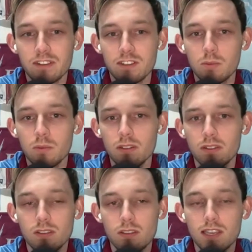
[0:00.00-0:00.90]
so
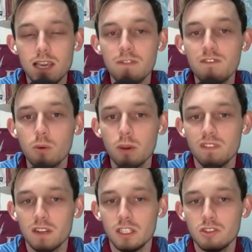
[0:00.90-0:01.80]
the year before we
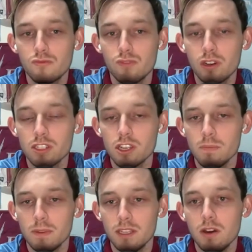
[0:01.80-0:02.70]
finished runners
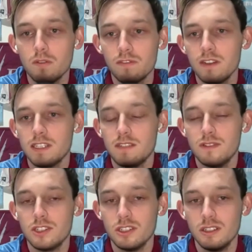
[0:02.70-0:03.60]
up in the old first
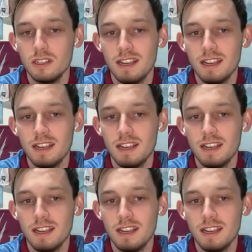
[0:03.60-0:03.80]
division,